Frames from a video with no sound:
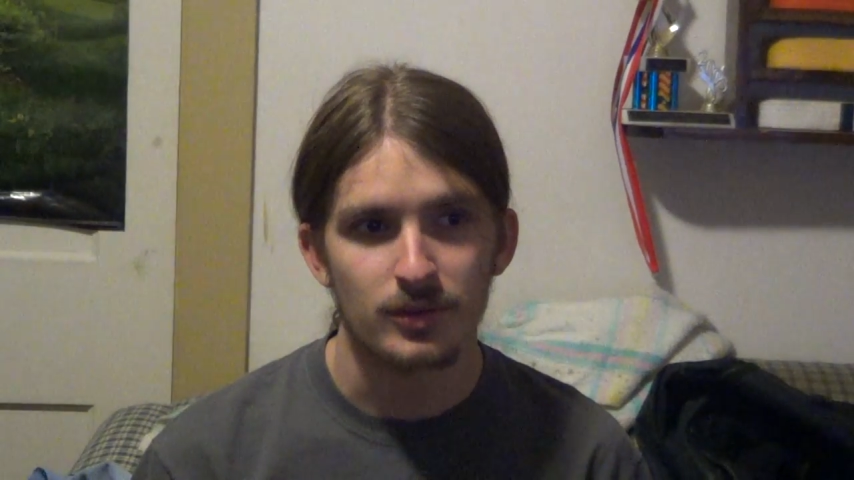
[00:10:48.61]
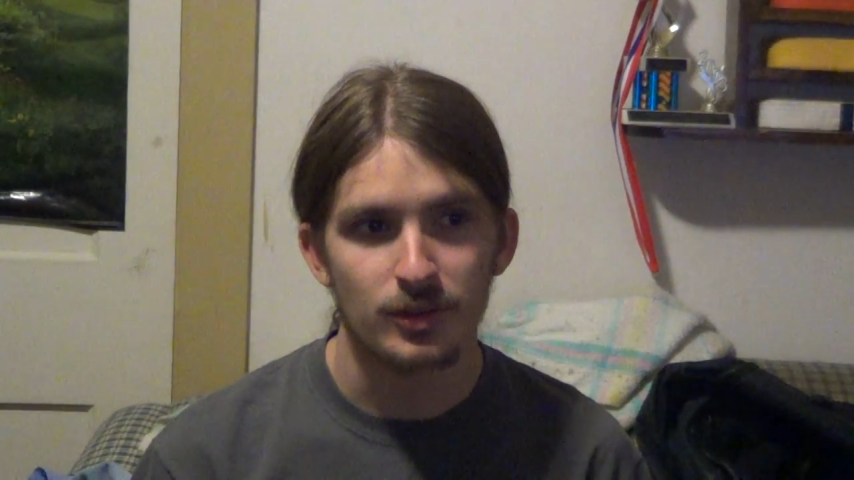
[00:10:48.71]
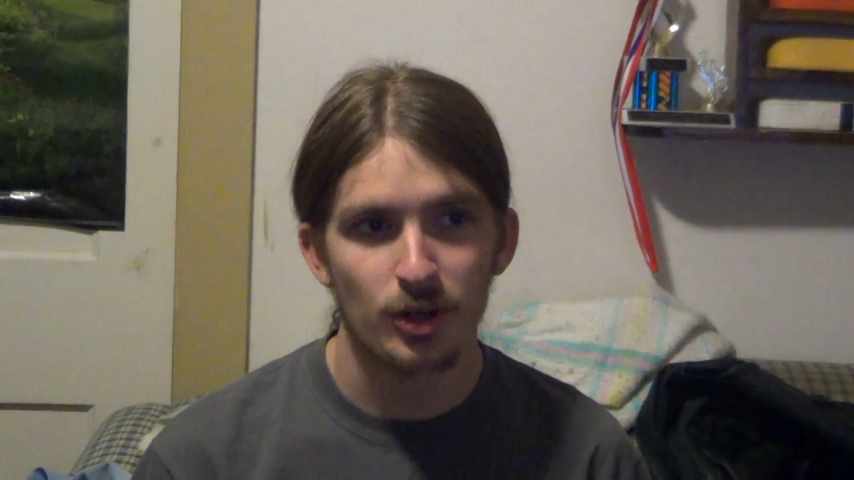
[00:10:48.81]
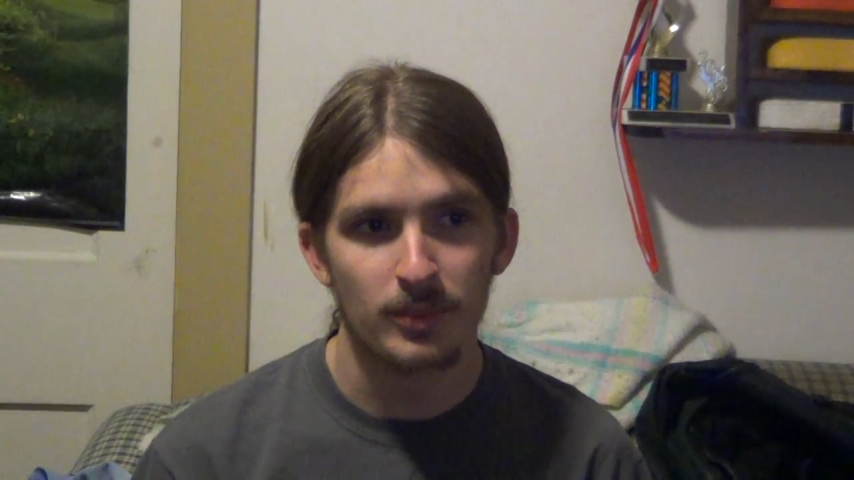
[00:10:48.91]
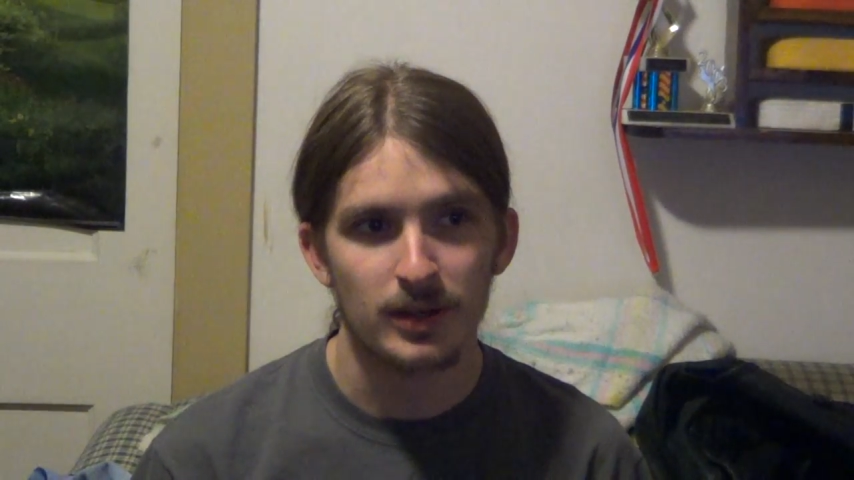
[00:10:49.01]

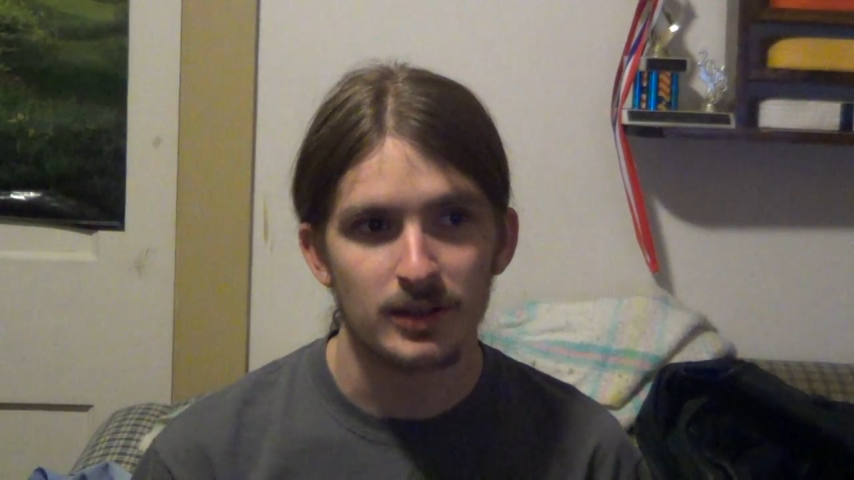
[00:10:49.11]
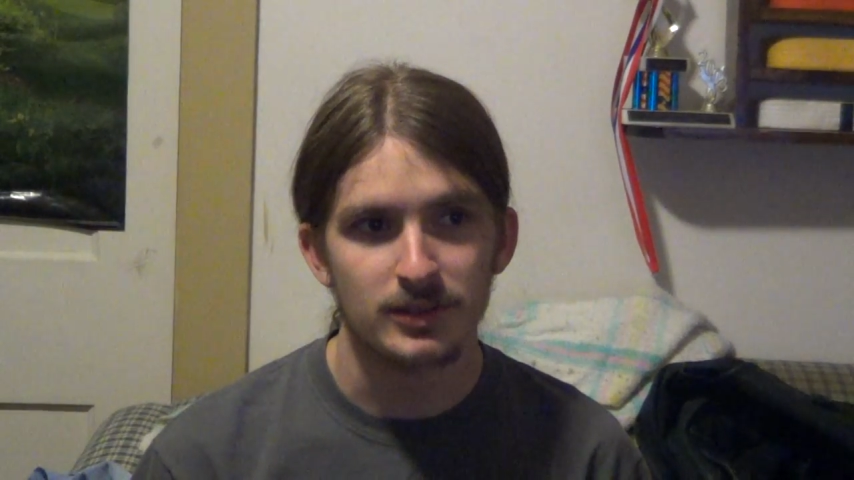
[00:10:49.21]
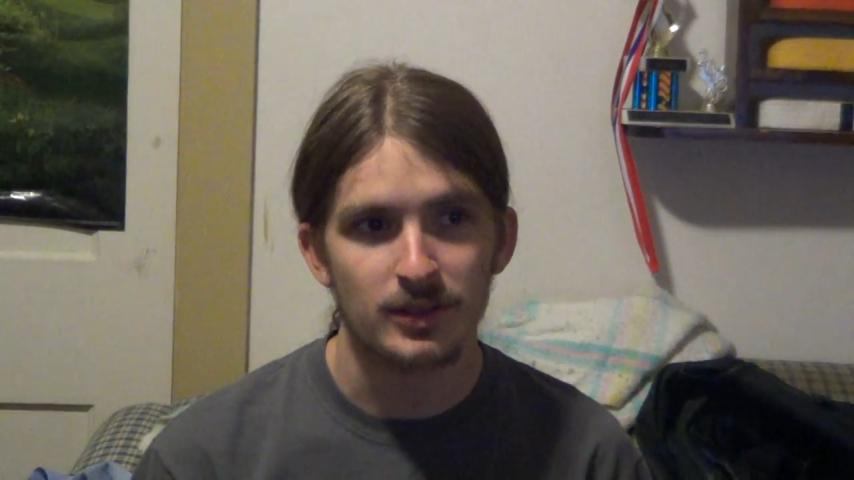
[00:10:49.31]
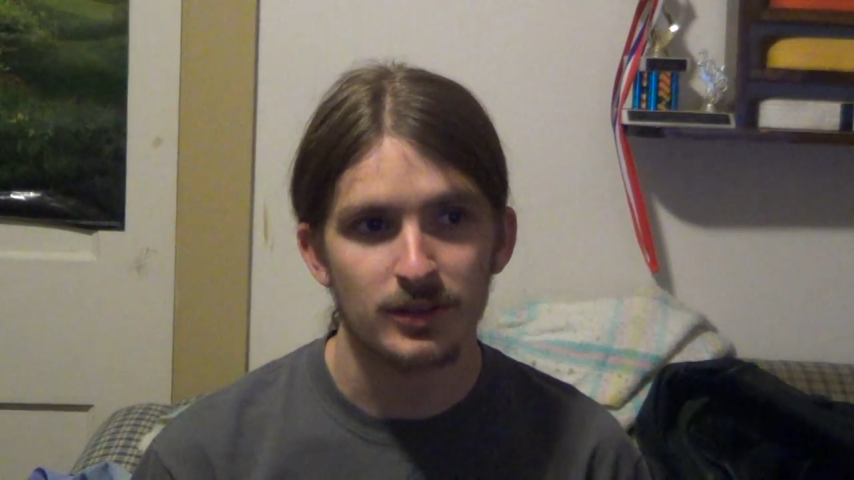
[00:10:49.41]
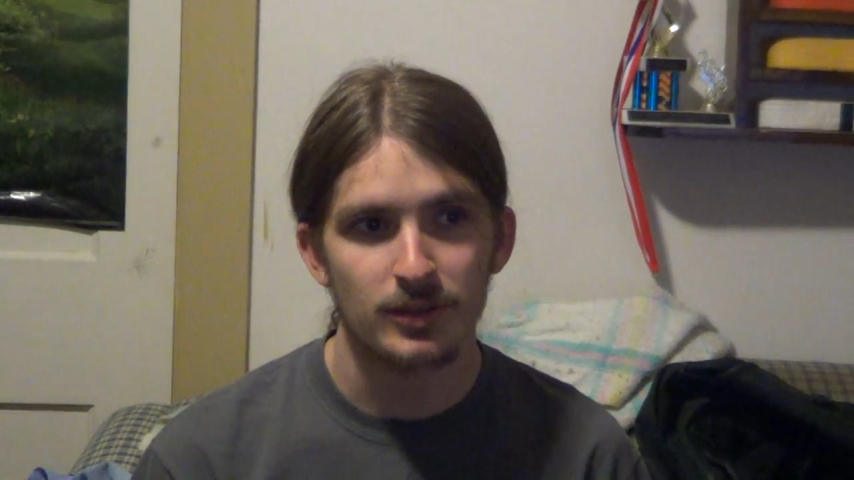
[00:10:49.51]
Terminites,
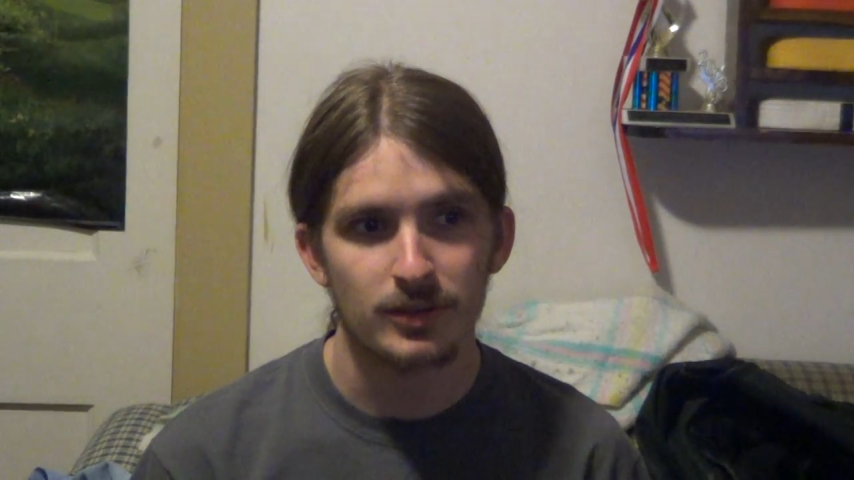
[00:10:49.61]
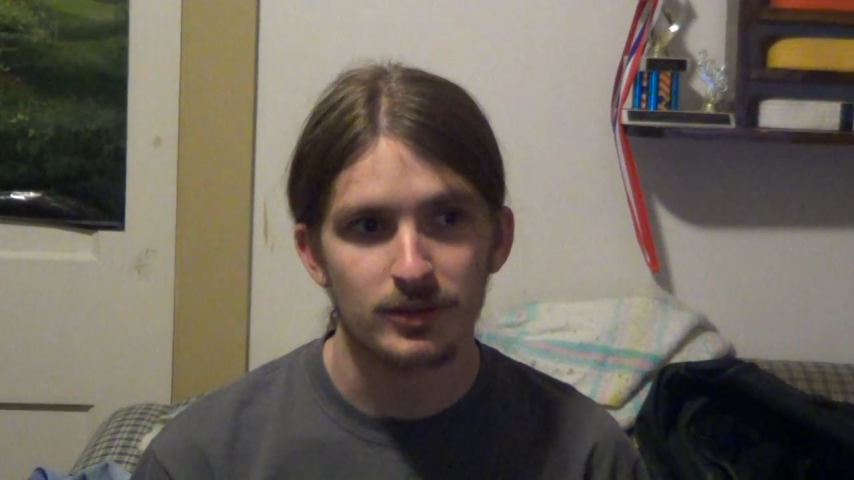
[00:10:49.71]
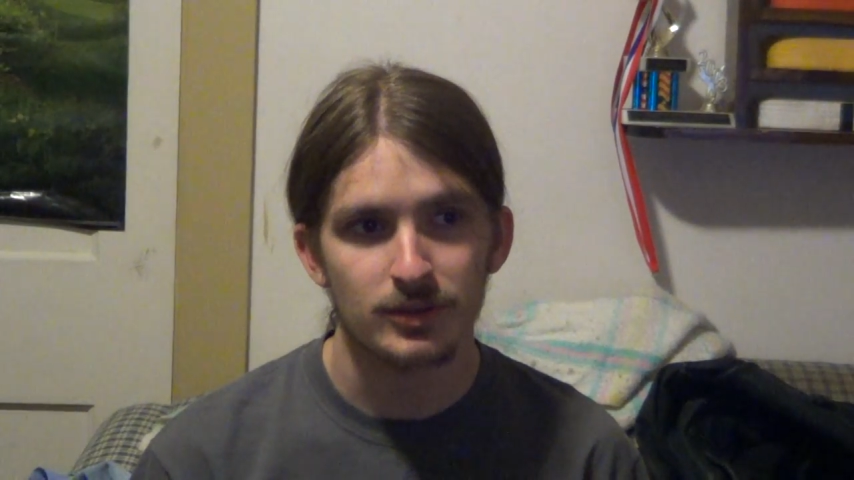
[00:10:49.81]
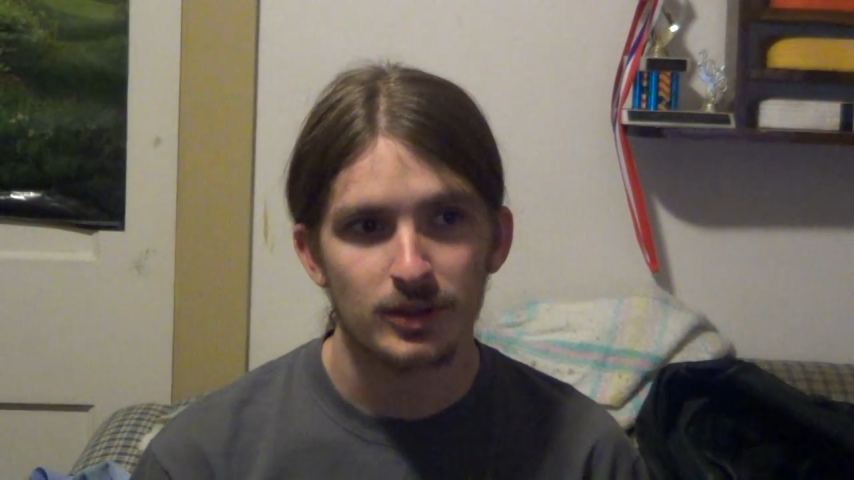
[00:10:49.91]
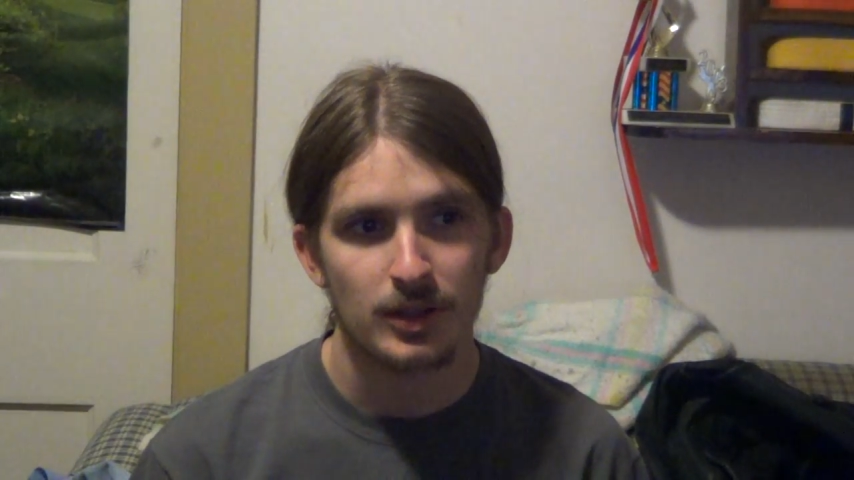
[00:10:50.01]
and then
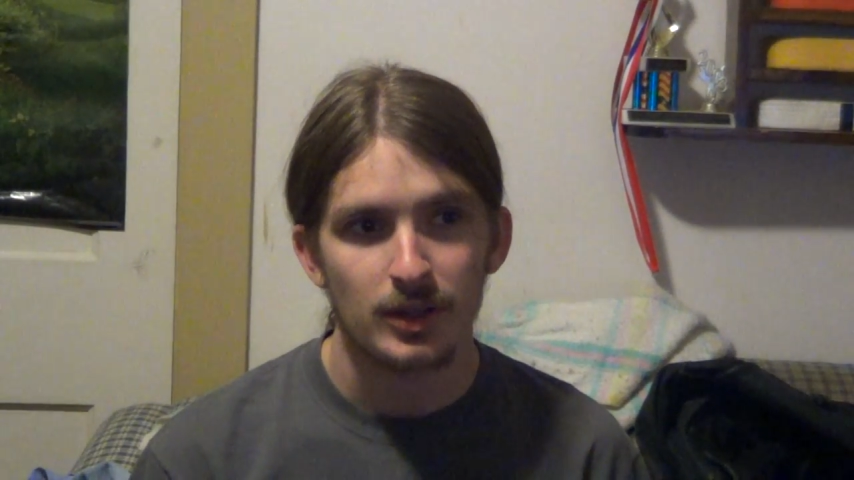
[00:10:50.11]
there's